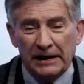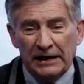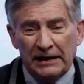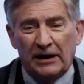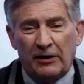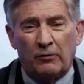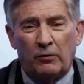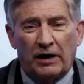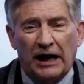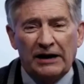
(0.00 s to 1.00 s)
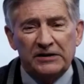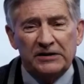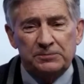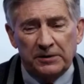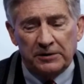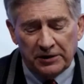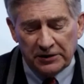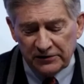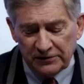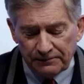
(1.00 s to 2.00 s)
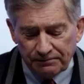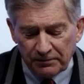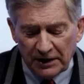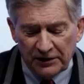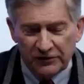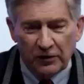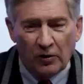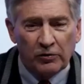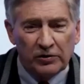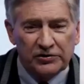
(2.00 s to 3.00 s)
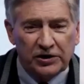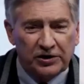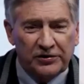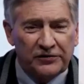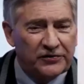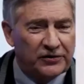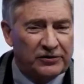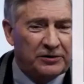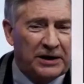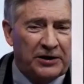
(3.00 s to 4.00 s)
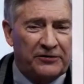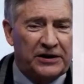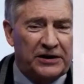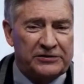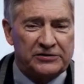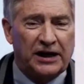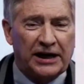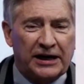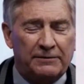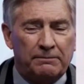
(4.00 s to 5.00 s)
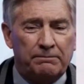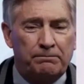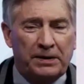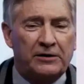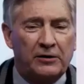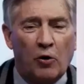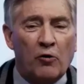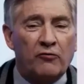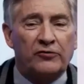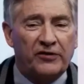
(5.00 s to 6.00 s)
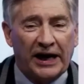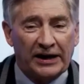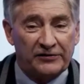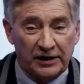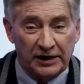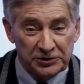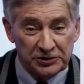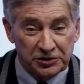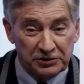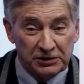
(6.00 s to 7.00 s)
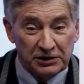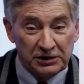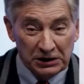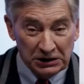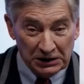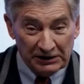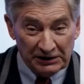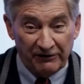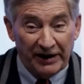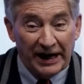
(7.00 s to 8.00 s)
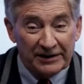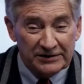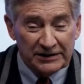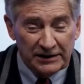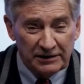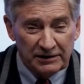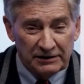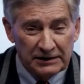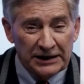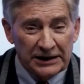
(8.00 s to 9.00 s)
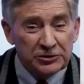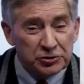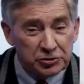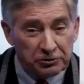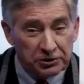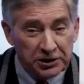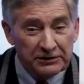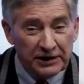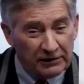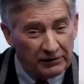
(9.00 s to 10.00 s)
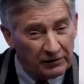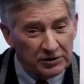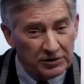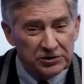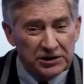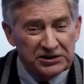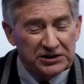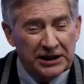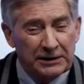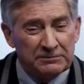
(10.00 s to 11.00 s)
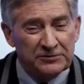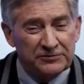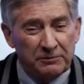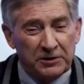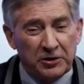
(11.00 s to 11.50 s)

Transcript: Now, what I've experienced is owners are concerned about things like pet over-vaccination, vaccine injury that largely stems from the